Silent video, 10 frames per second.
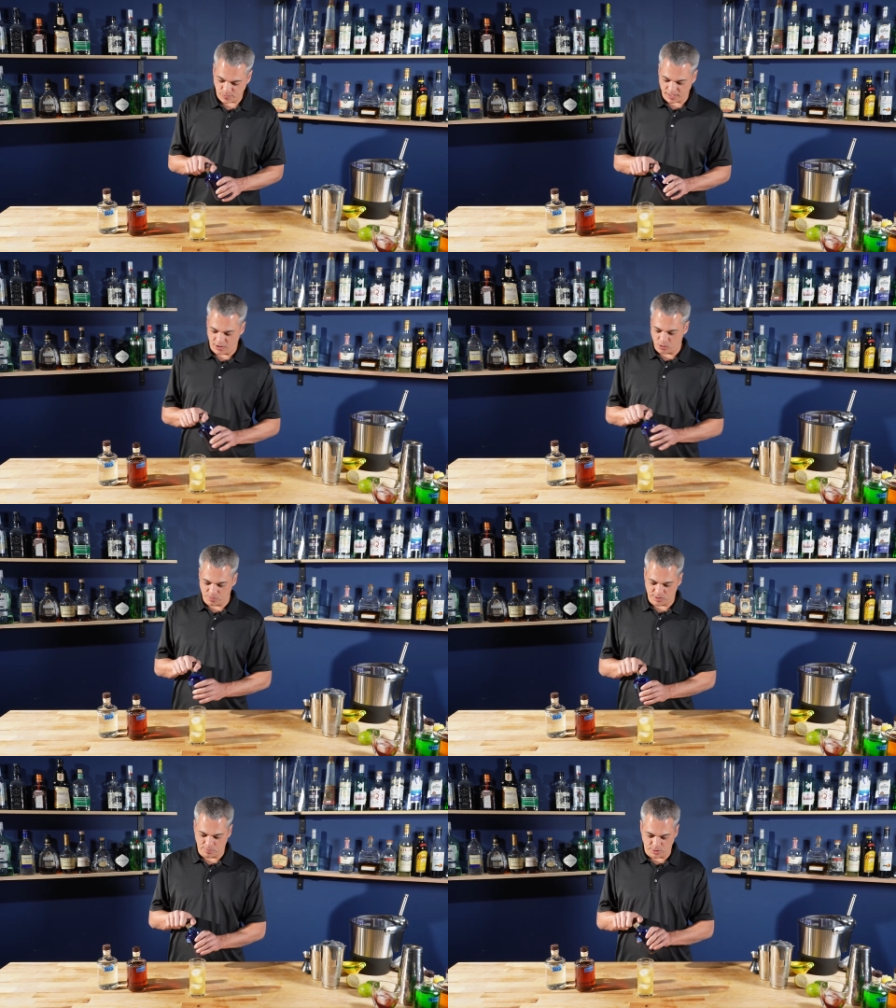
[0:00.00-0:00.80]
I hope
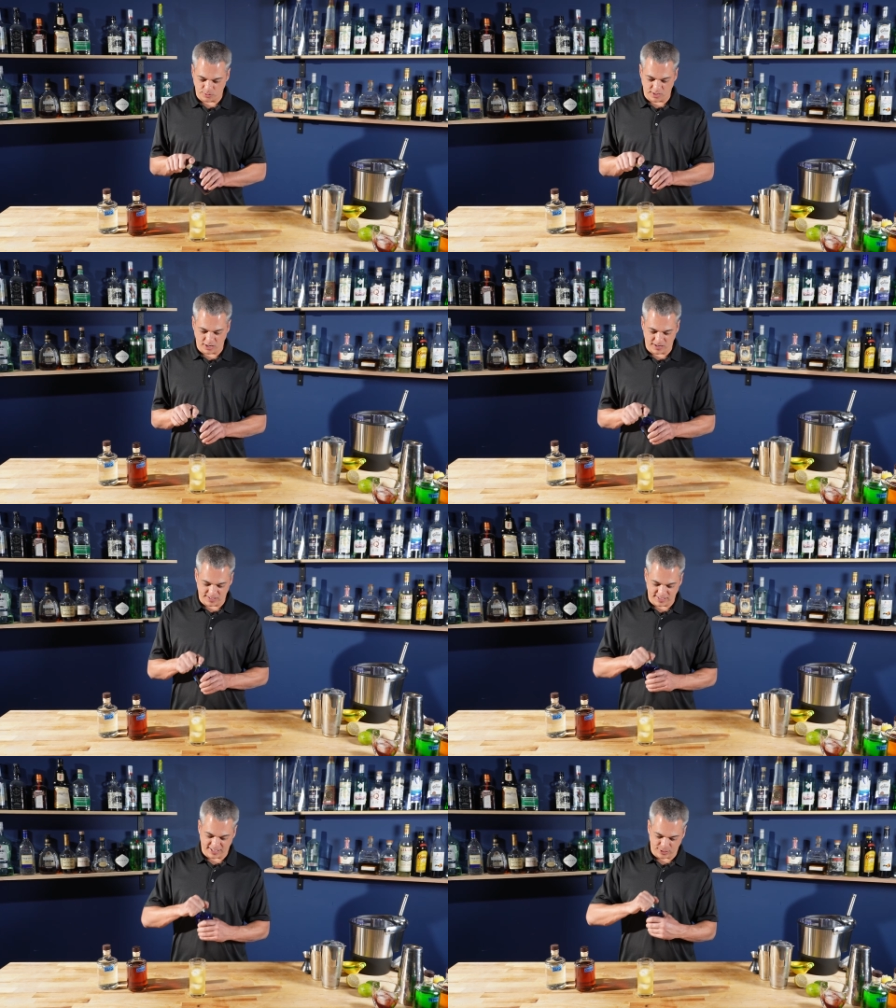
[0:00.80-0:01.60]
it's blue
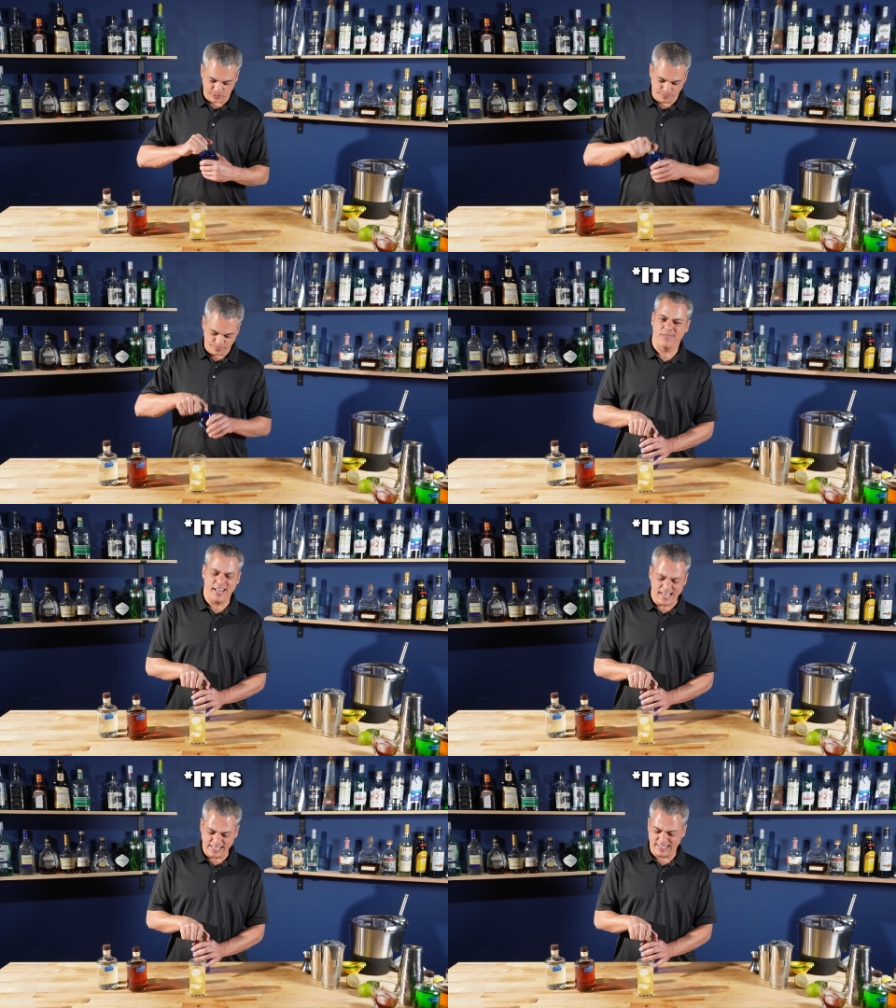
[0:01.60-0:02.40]
curacao. It
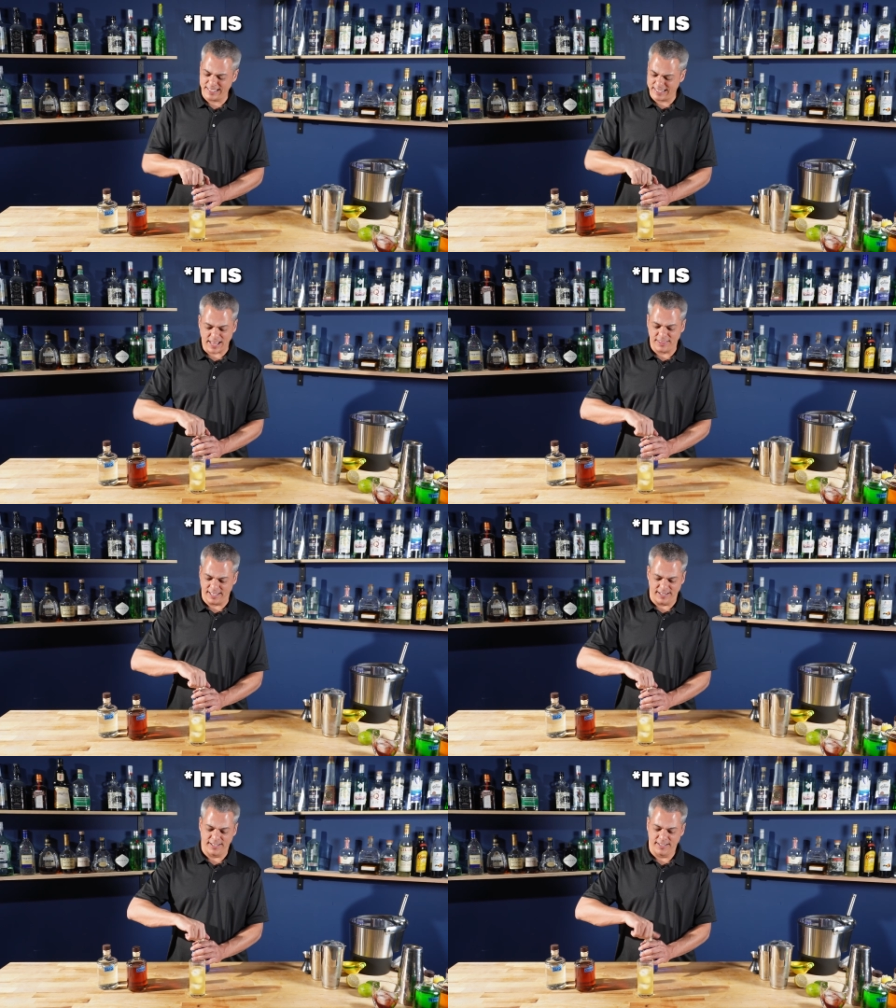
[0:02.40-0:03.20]
needs something.